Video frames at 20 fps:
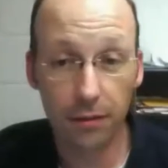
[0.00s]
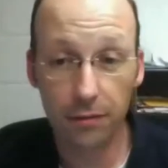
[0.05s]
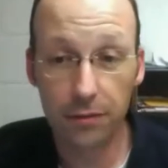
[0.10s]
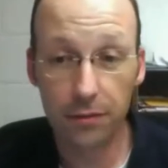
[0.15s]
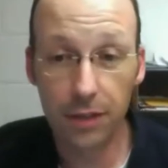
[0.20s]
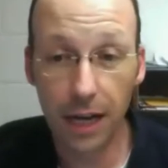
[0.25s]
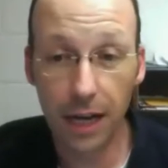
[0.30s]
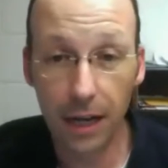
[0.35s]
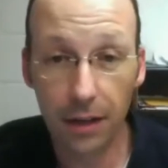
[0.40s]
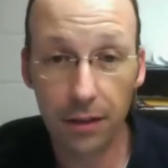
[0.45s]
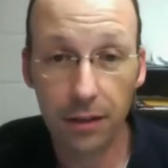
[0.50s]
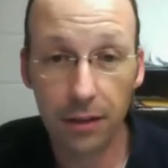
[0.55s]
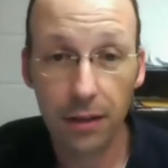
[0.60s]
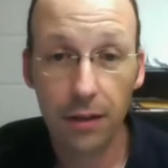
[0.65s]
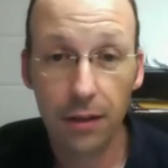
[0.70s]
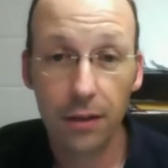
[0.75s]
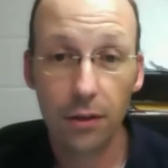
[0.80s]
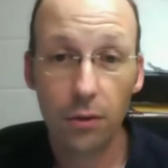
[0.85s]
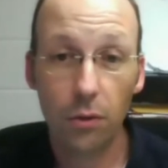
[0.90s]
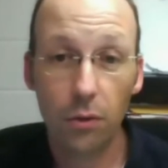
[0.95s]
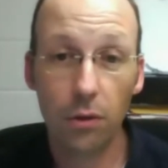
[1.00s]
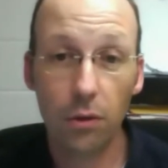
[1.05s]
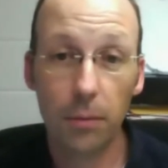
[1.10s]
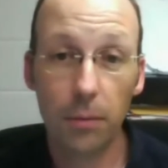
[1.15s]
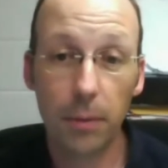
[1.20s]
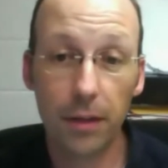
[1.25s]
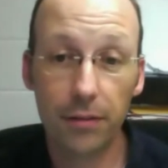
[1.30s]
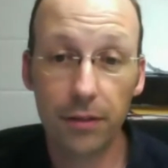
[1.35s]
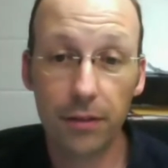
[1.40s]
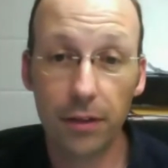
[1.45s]
Chad or
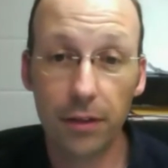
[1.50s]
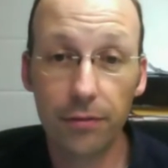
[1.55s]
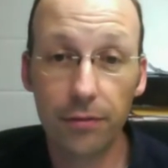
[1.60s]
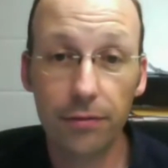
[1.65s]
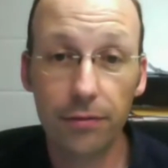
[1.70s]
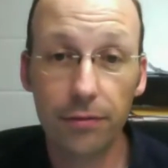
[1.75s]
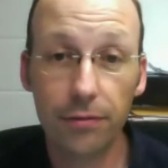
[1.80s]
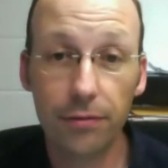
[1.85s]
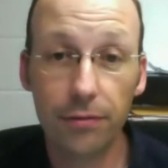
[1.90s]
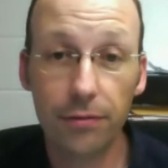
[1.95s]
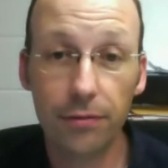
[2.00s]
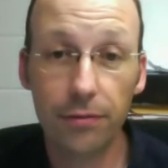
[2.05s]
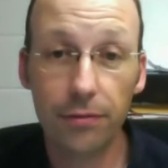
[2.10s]
myself, and